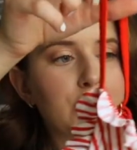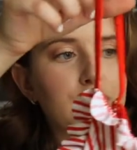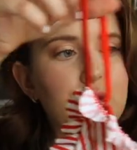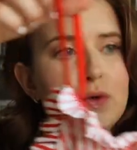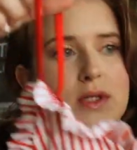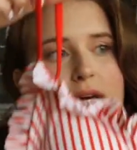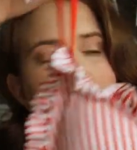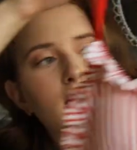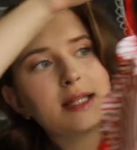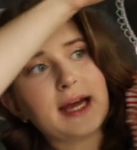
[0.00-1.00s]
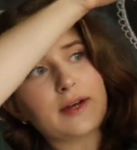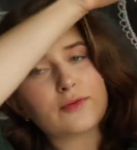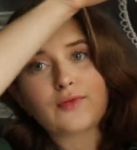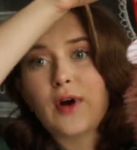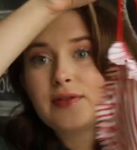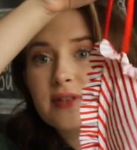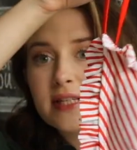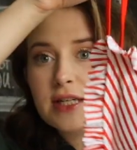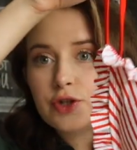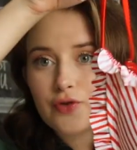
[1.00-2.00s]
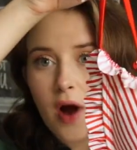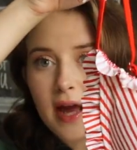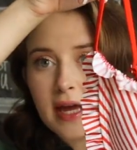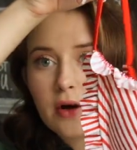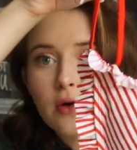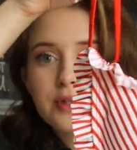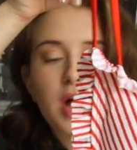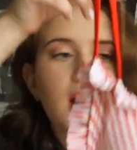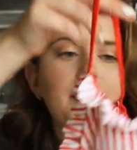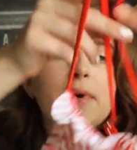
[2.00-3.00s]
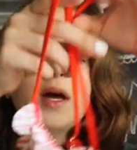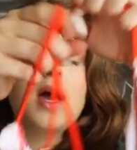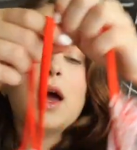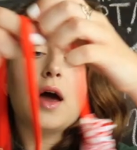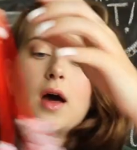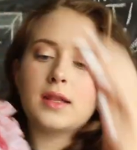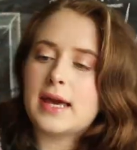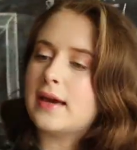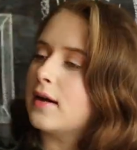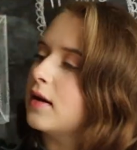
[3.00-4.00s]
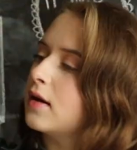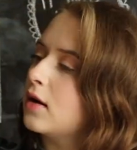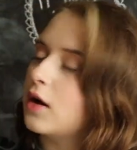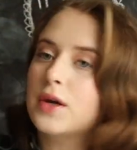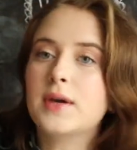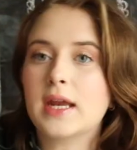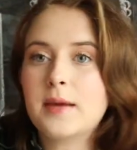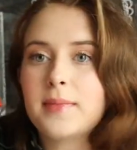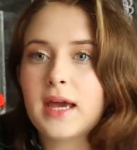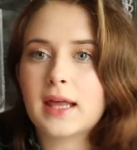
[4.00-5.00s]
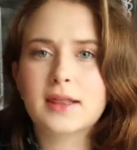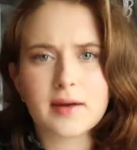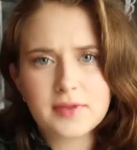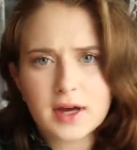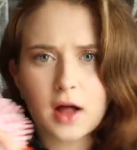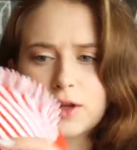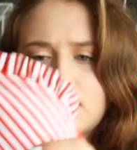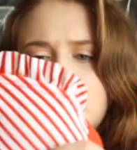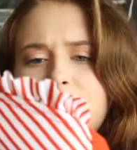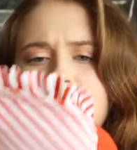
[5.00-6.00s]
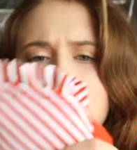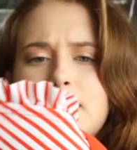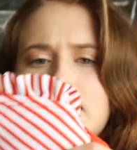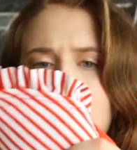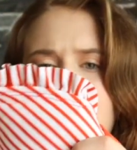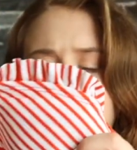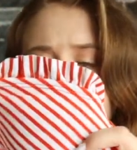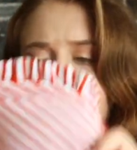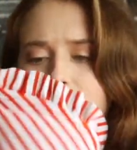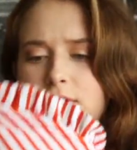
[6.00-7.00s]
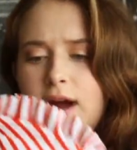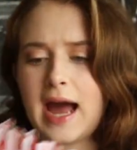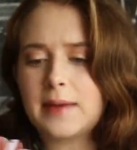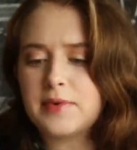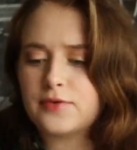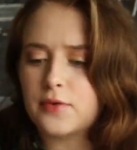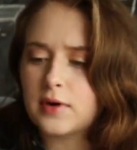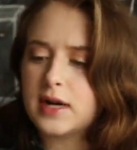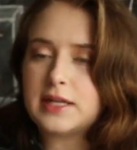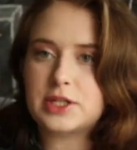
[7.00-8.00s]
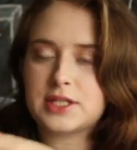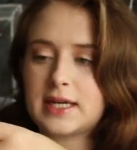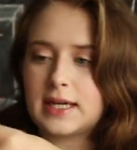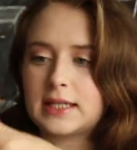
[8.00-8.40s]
cute like ruffly triangle top. Like, are you kidding me? I love the color. It's definitely something that I've never had before, and it just like